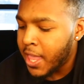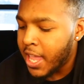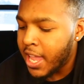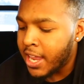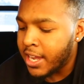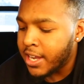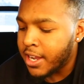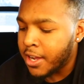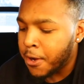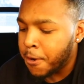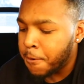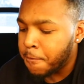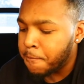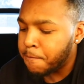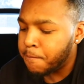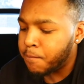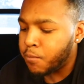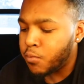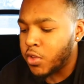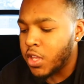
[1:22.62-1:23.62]
and
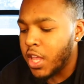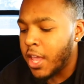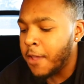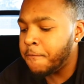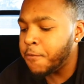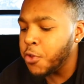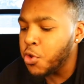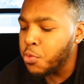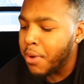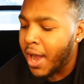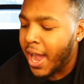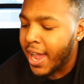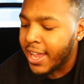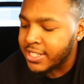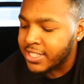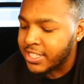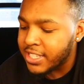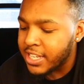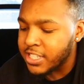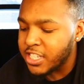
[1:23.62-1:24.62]
um if you buy a
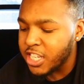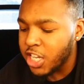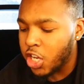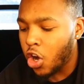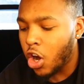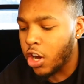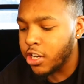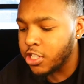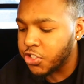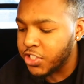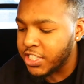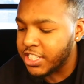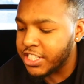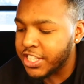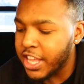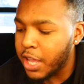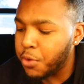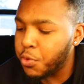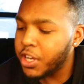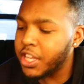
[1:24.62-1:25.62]
Stiiizy cartridge
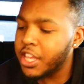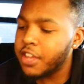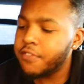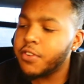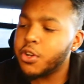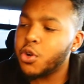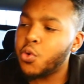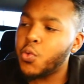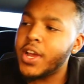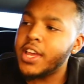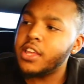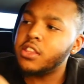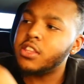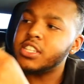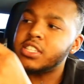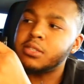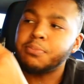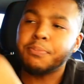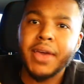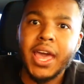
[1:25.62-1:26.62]
they were giving away
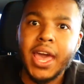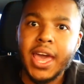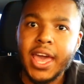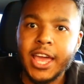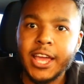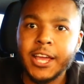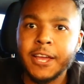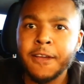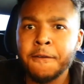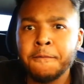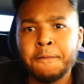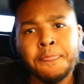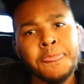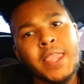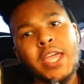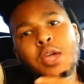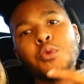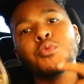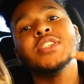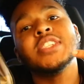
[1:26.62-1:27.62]
this bag
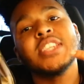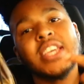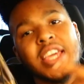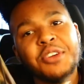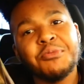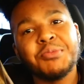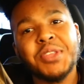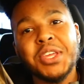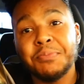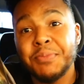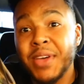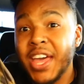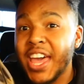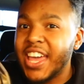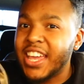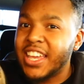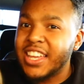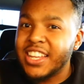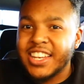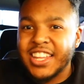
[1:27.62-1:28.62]
it was an empty
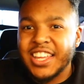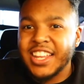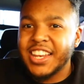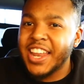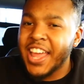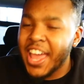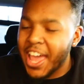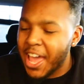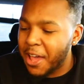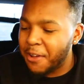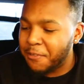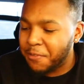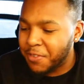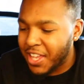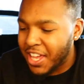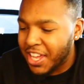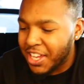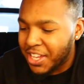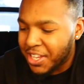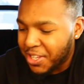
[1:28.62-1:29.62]
bag it didn't have
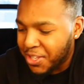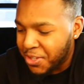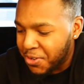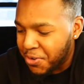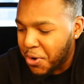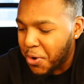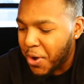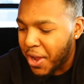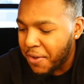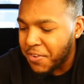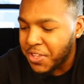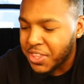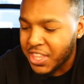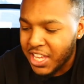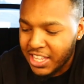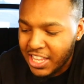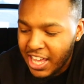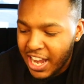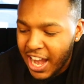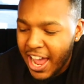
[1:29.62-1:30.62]
like you know
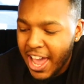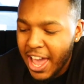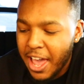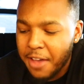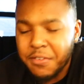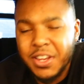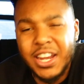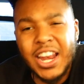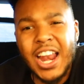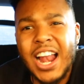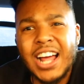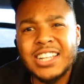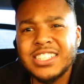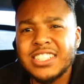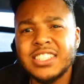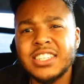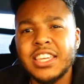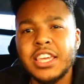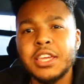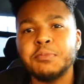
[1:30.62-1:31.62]
everything that i have and then i
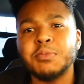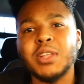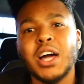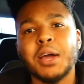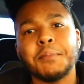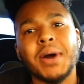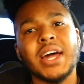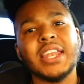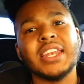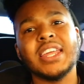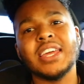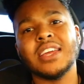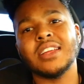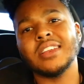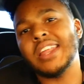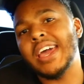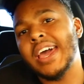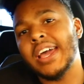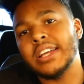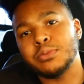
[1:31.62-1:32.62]
just keep like my
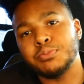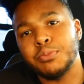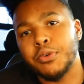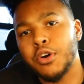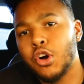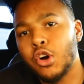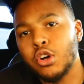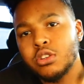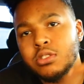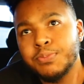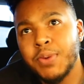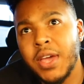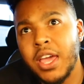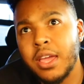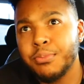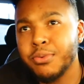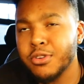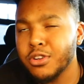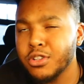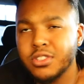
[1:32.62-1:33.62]
knickknacks bongs
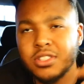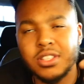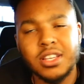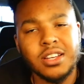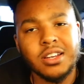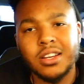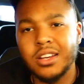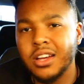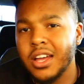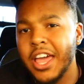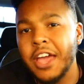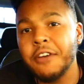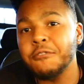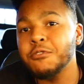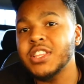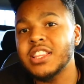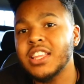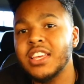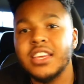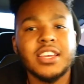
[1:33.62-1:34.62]
papers uh
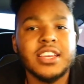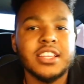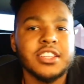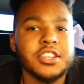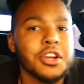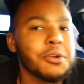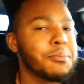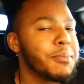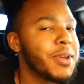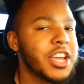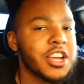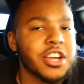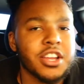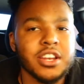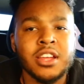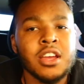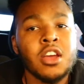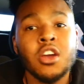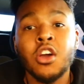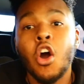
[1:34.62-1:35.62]
everything in there
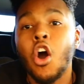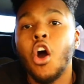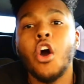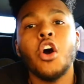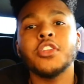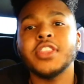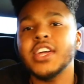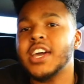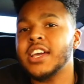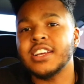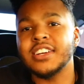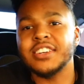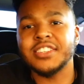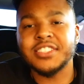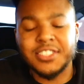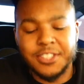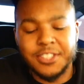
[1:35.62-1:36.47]
man all that good